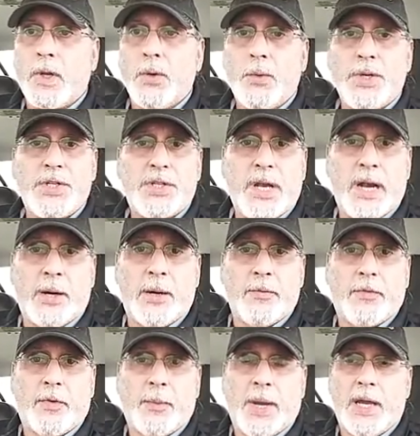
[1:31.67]
We share
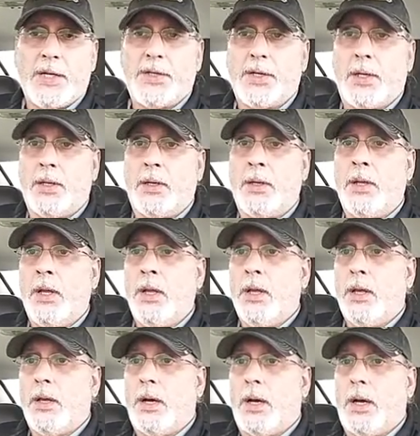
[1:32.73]
information,
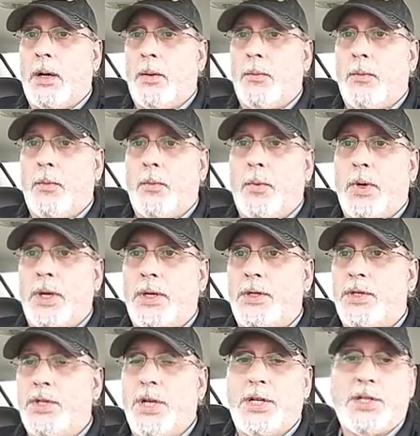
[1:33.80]
we
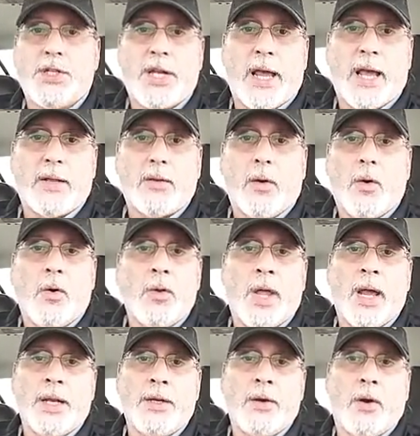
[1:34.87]
chit chat, the whole
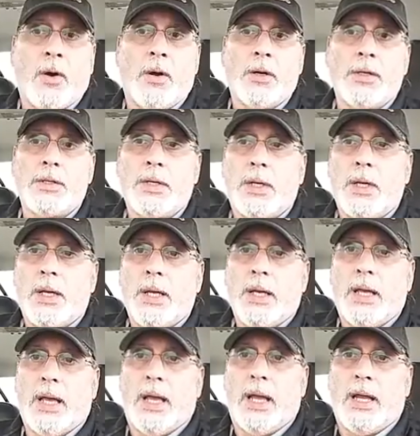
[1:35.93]
9 yards.
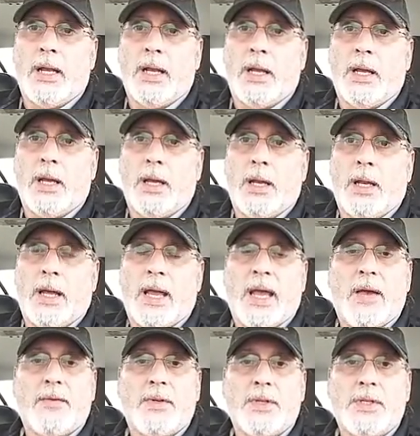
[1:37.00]
And I
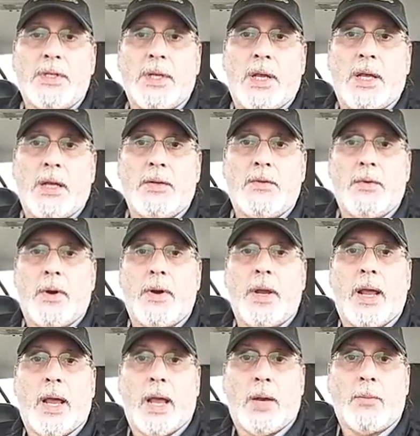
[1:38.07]
have to say it's
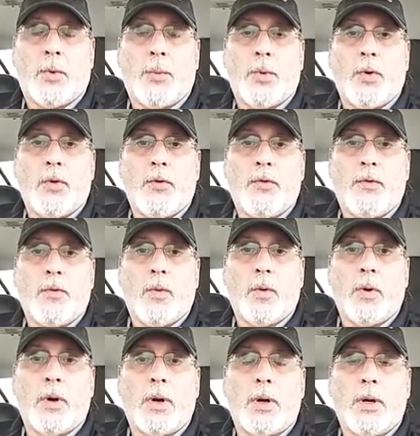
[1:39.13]
very admirable
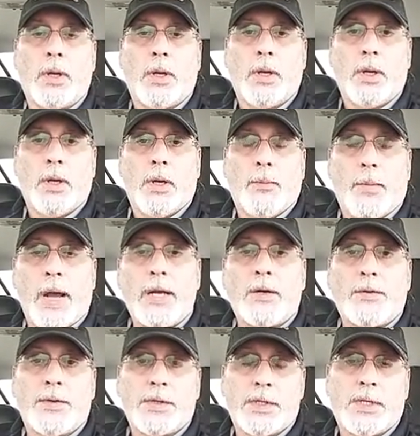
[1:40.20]
for
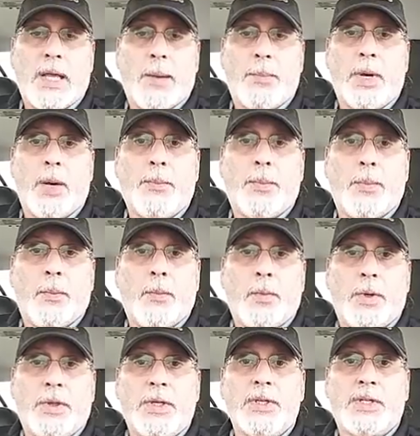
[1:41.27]
Michael to step up
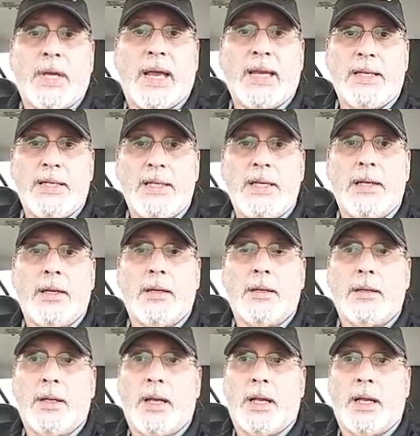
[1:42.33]
with this idea.